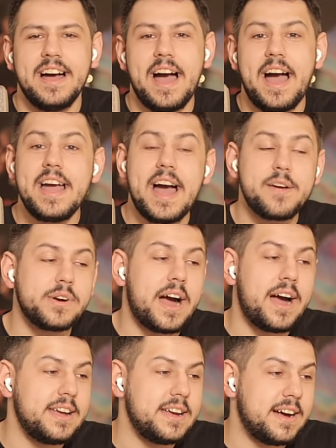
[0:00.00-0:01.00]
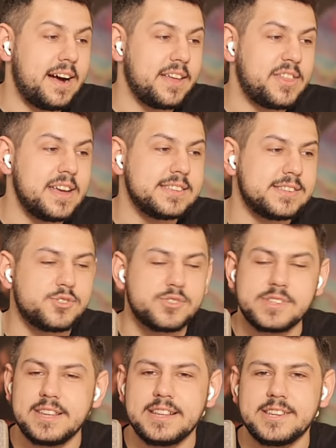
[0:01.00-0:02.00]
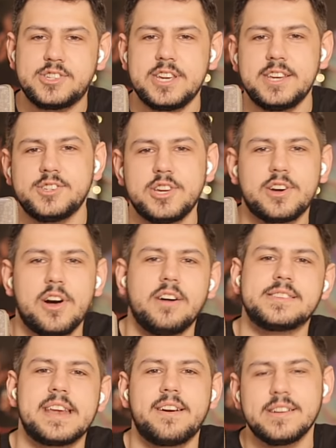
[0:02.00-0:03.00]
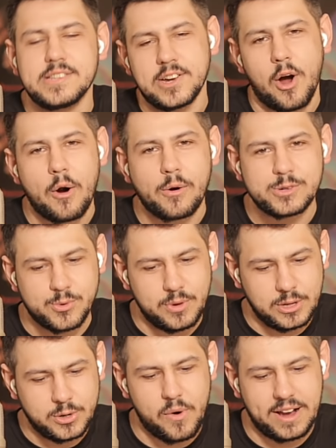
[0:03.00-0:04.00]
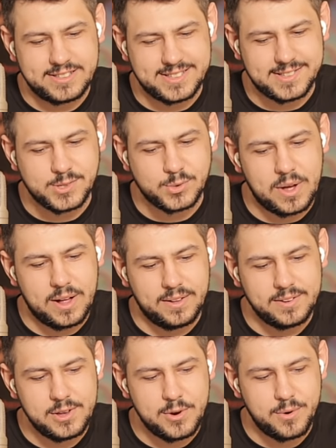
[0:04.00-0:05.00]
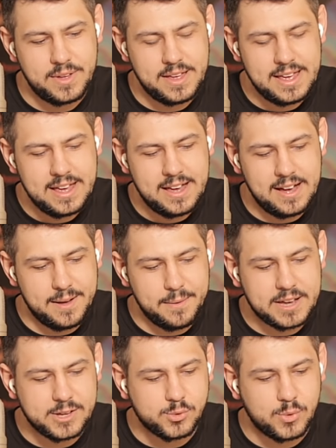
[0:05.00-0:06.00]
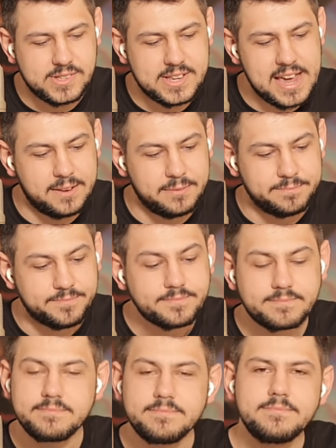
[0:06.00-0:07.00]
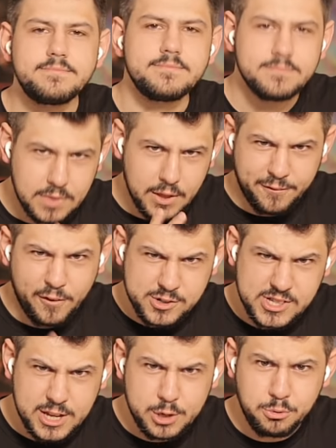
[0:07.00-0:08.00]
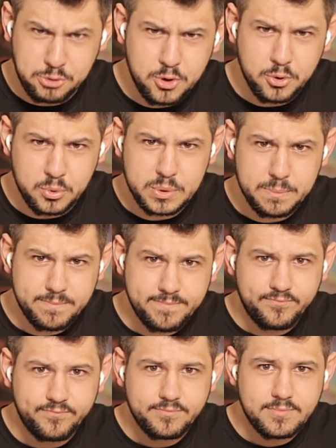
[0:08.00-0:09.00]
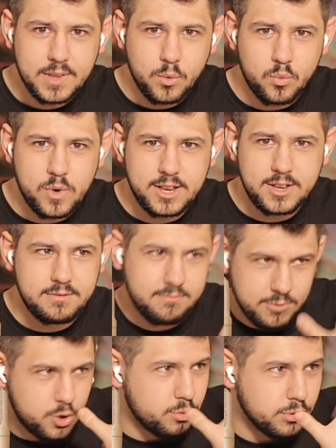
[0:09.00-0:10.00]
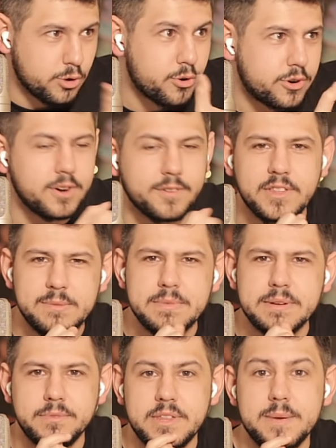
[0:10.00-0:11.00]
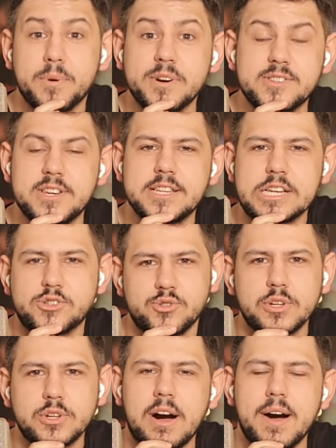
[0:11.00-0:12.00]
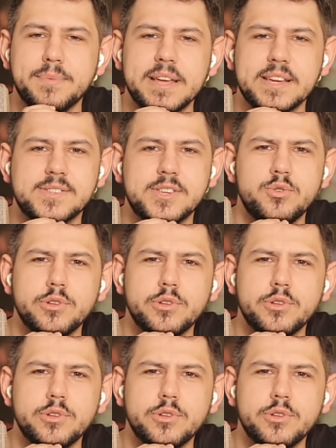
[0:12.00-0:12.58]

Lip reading: I think it's interesting that she calls it out as a carceral crisis as well, you know? Because once again, the first thing you do when you learn of the prison industrial complex and you